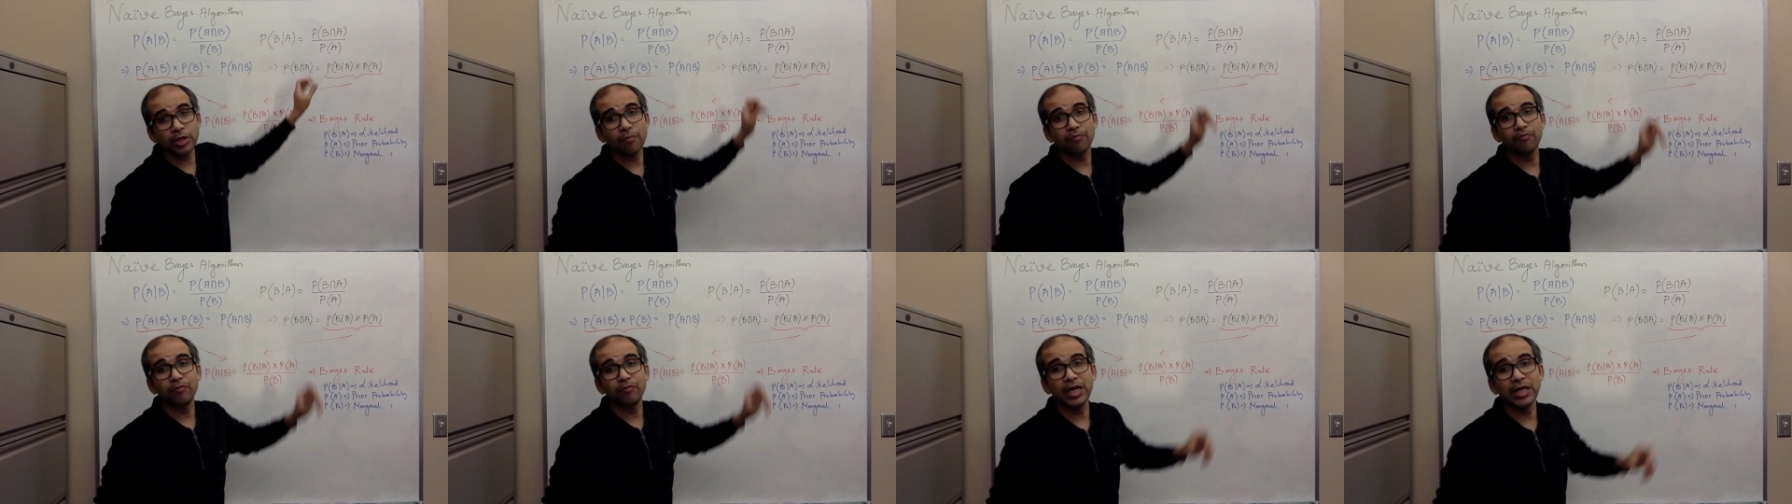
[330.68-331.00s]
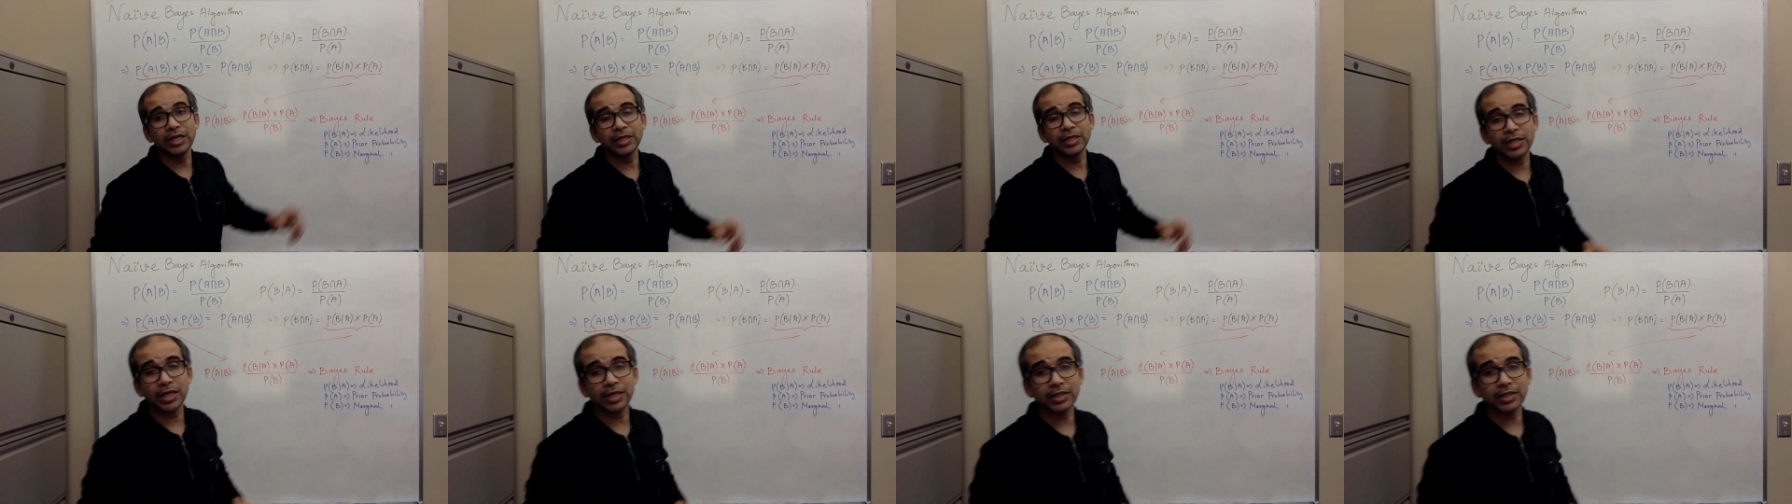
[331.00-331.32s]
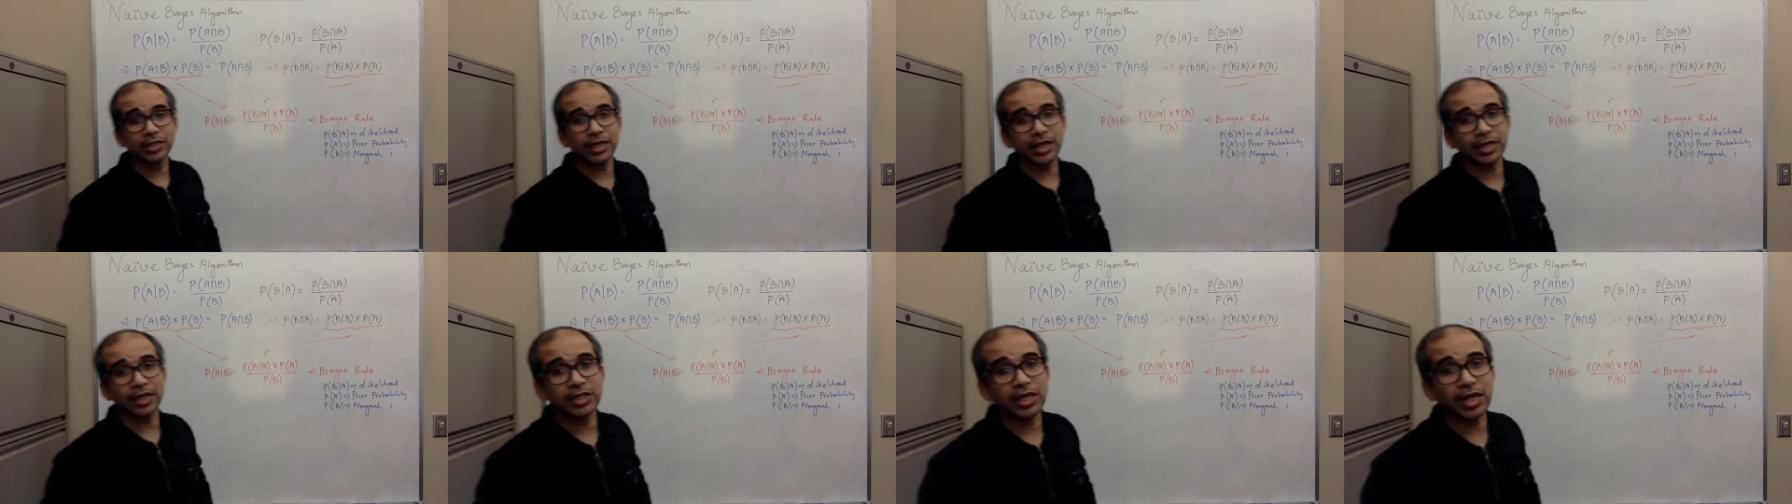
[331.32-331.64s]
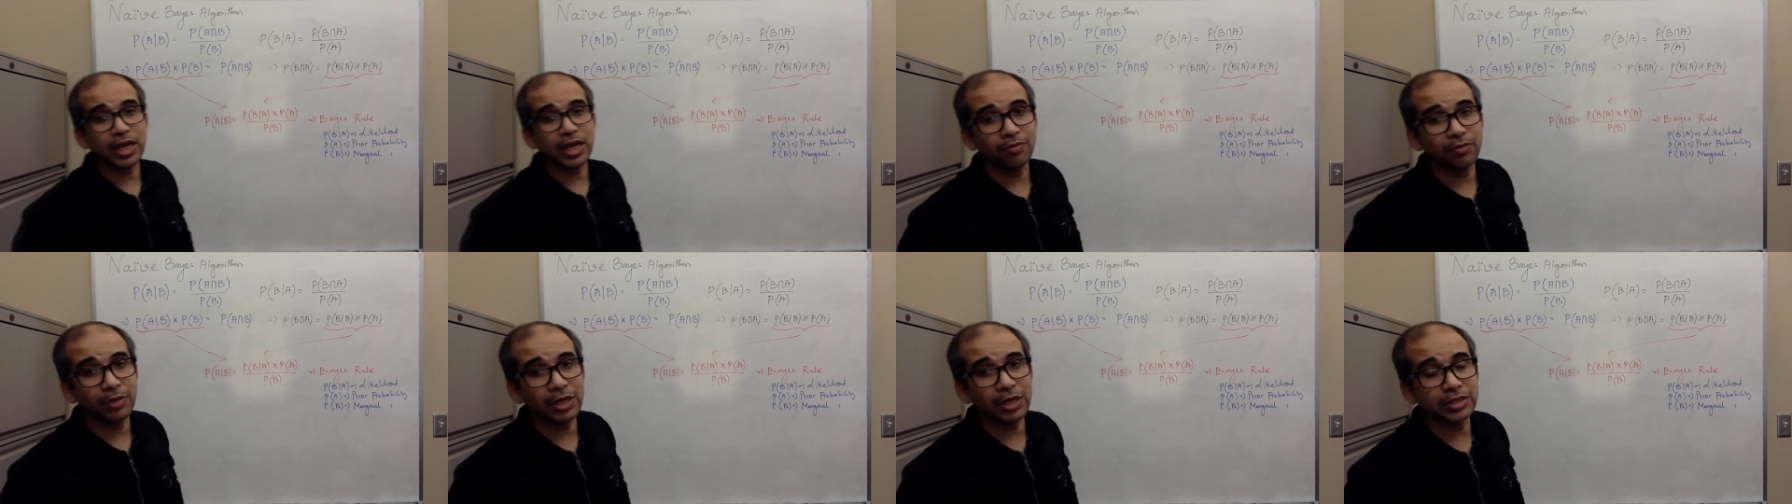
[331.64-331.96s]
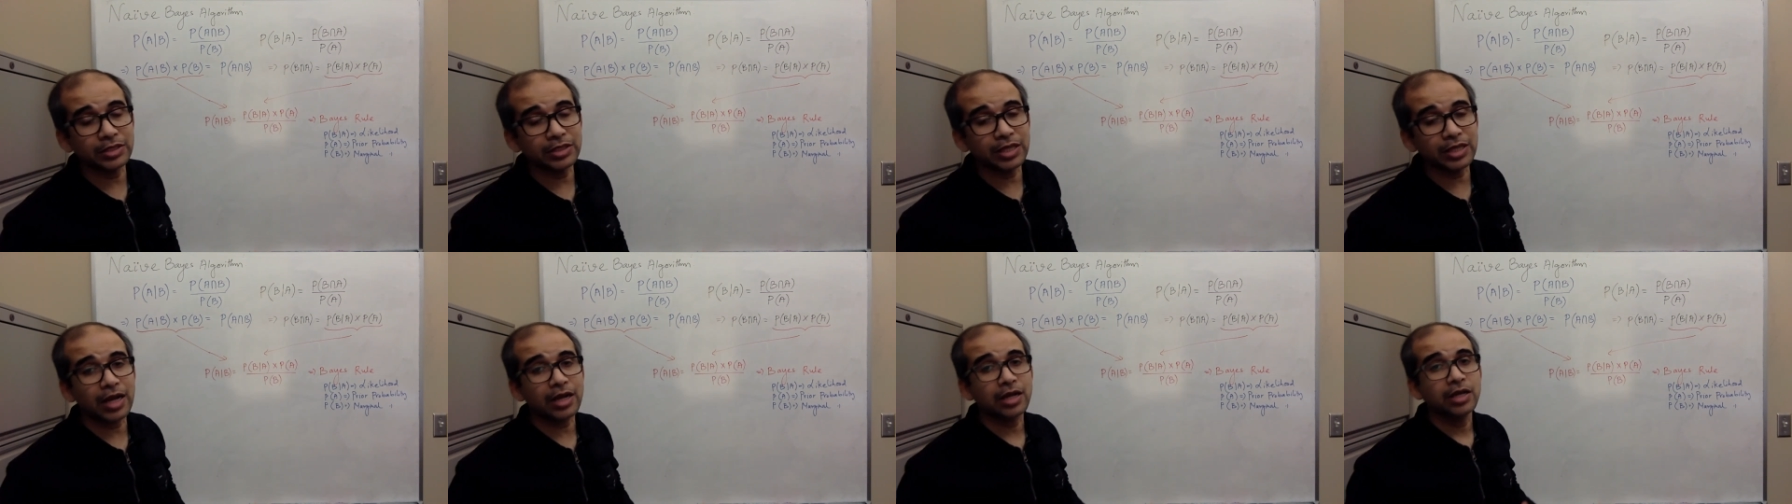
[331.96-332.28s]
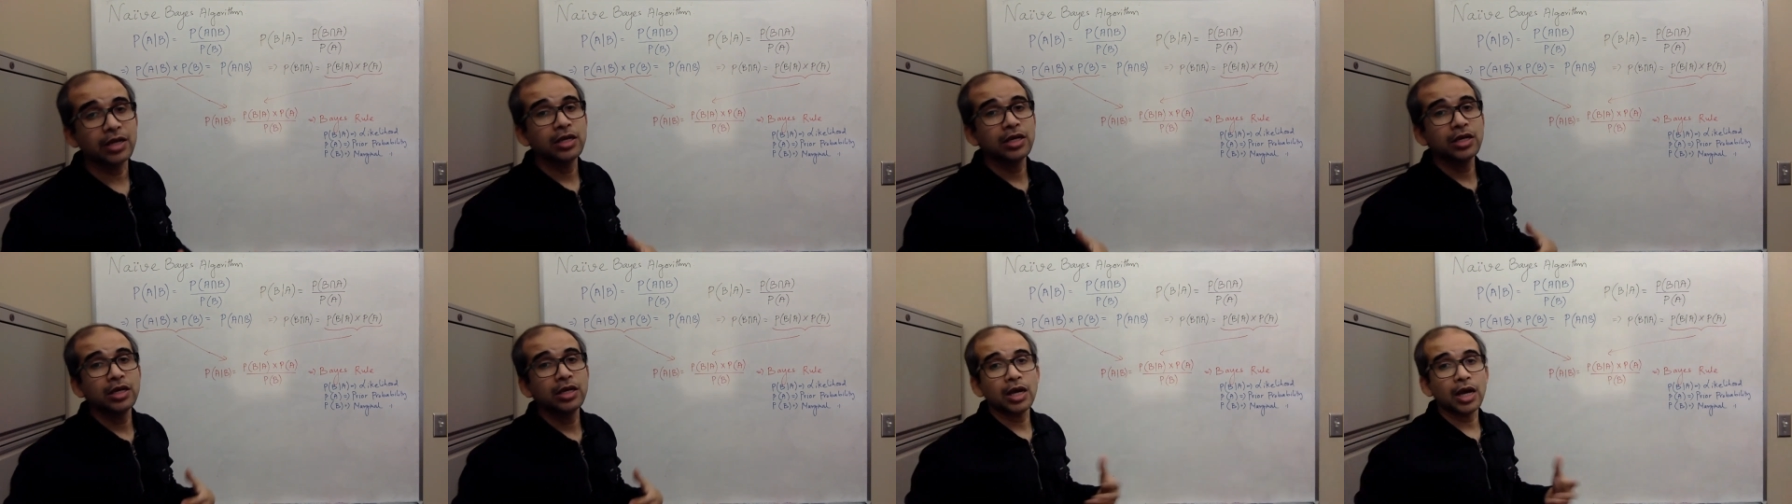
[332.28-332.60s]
of B intersect A means that